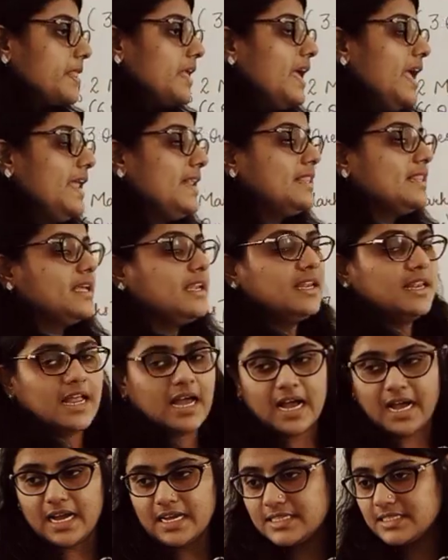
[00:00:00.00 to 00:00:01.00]
And the
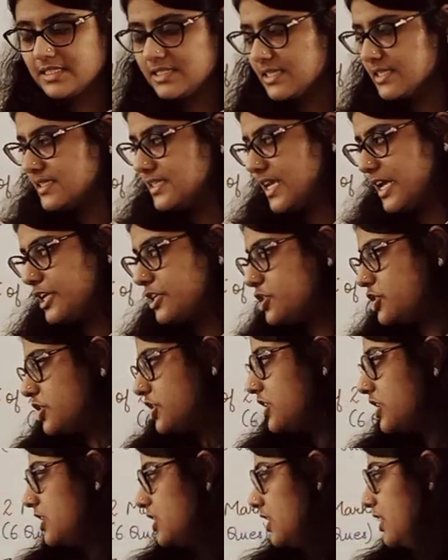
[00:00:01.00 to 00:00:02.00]
last
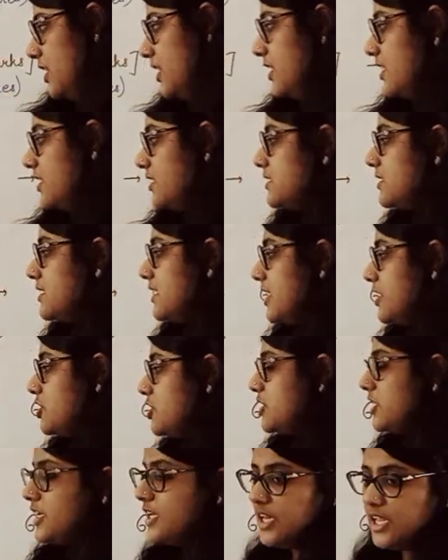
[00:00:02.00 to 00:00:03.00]
section is
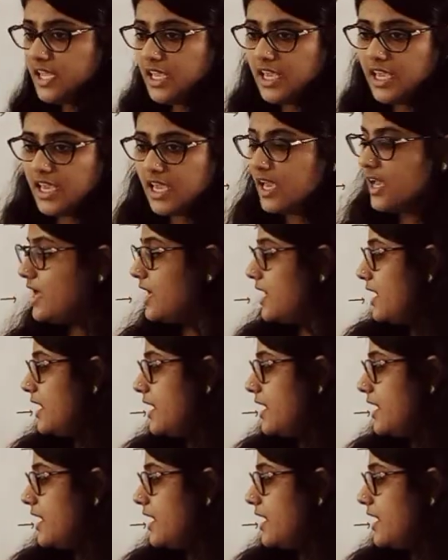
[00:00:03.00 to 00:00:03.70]
section E.